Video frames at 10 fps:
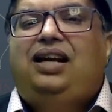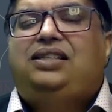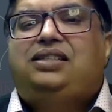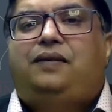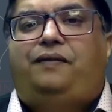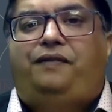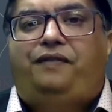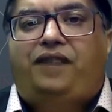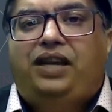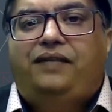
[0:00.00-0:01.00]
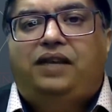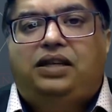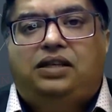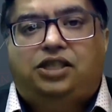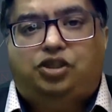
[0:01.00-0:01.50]
It's a very,
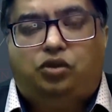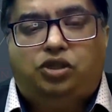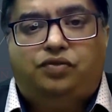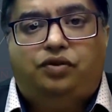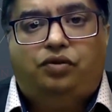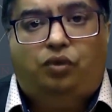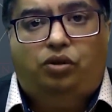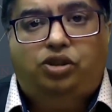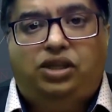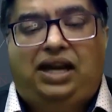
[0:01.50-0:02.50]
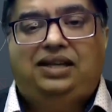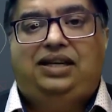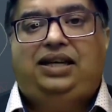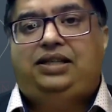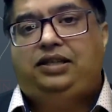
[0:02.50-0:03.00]
very resourceful course,
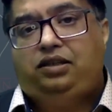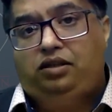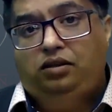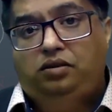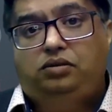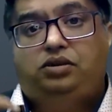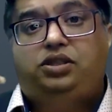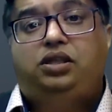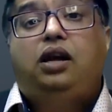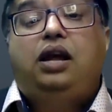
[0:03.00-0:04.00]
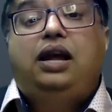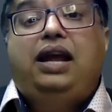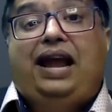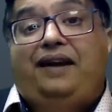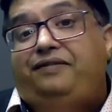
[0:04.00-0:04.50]
and it includes
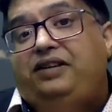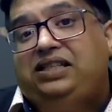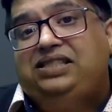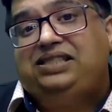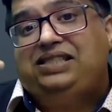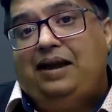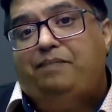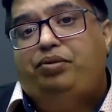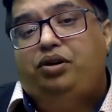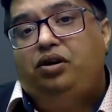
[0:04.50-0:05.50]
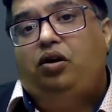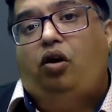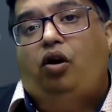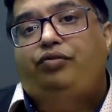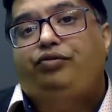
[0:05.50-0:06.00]
every step
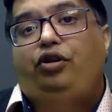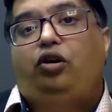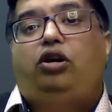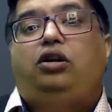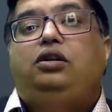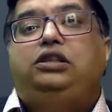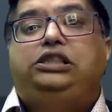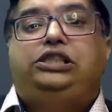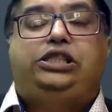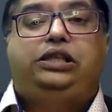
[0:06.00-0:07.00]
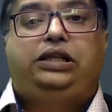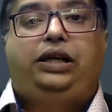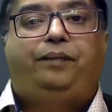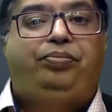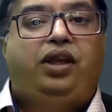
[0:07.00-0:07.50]
of your
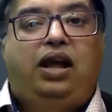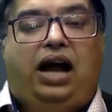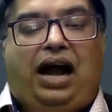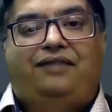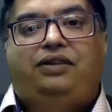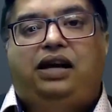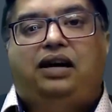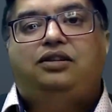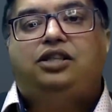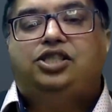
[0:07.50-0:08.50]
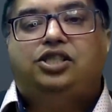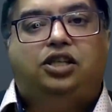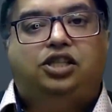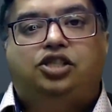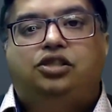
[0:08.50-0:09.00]
journey. I have done
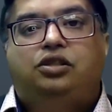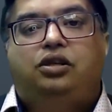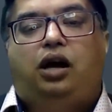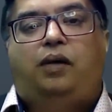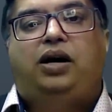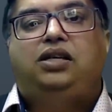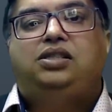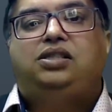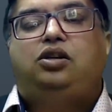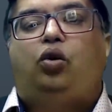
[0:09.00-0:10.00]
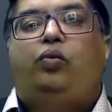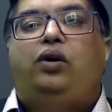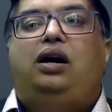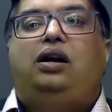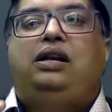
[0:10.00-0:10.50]
research amongst
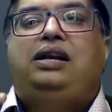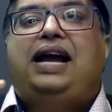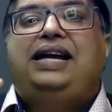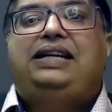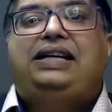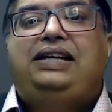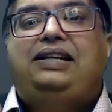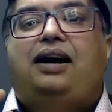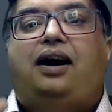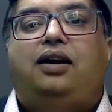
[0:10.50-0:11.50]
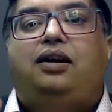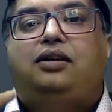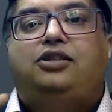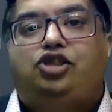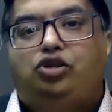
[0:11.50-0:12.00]
over
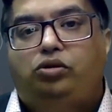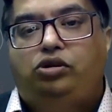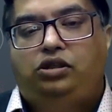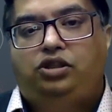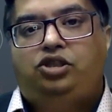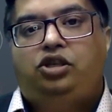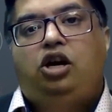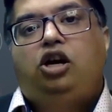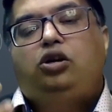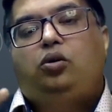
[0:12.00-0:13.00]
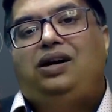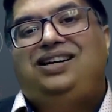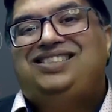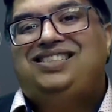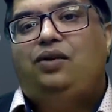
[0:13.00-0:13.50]
1900 students to
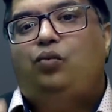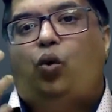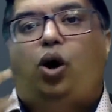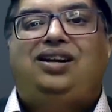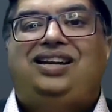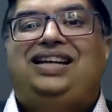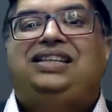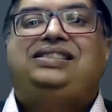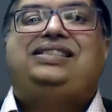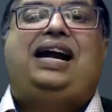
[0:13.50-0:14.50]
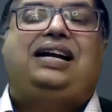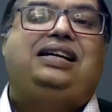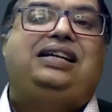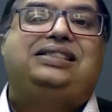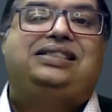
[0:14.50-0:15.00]
understand what
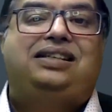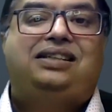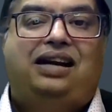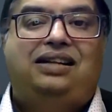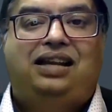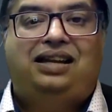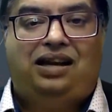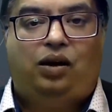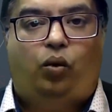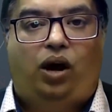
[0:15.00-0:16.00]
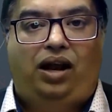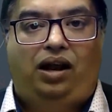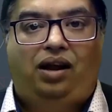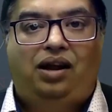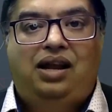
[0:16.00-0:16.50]
exactly is it that they
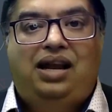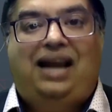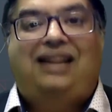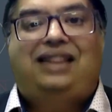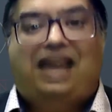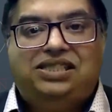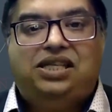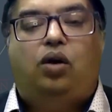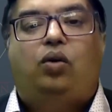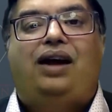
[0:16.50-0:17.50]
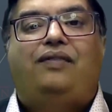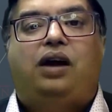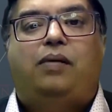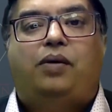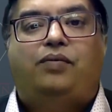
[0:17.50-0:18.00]
require, and that's how I
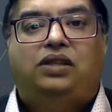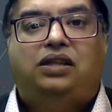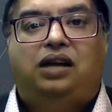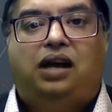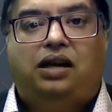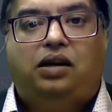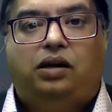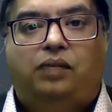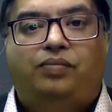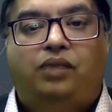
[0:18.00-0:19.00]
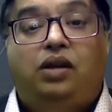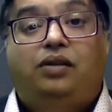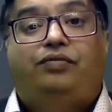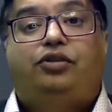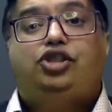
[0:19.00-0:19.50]
have come up with the curriculum,
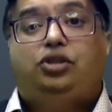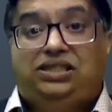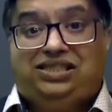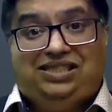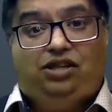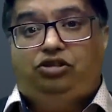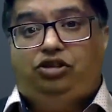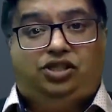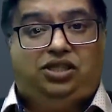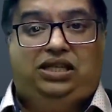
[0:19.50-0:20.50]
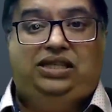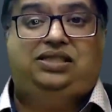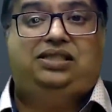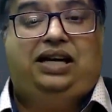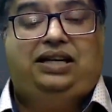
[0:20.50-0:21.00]
which you can see on your
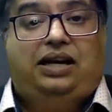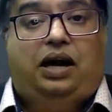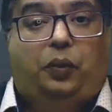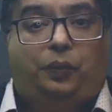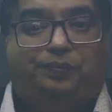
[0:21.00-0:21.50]
screens right now.